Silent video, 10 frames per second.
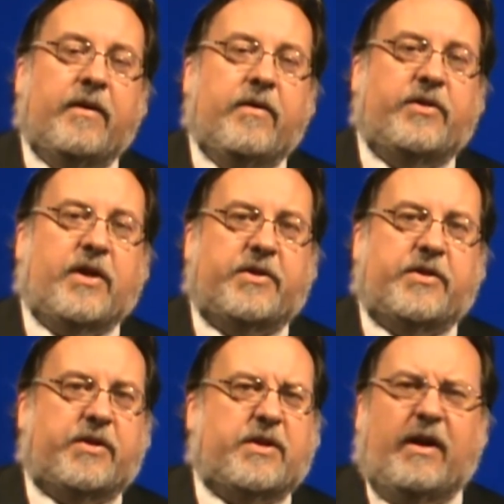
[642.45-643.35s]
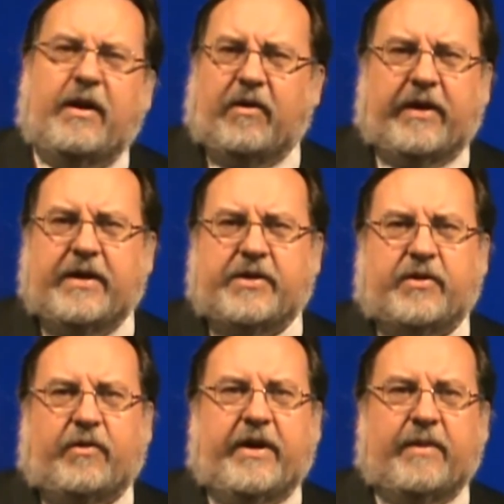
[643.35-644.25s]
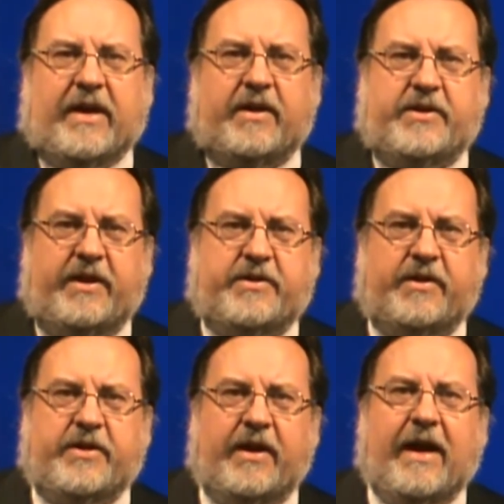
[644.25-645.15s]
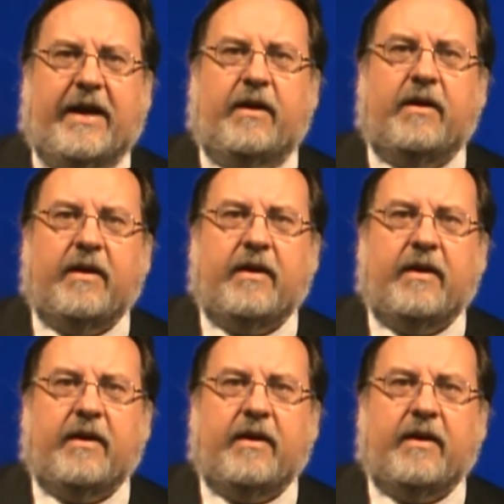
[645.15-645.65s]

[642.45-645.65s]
The justices clearly disagree about Citizens United,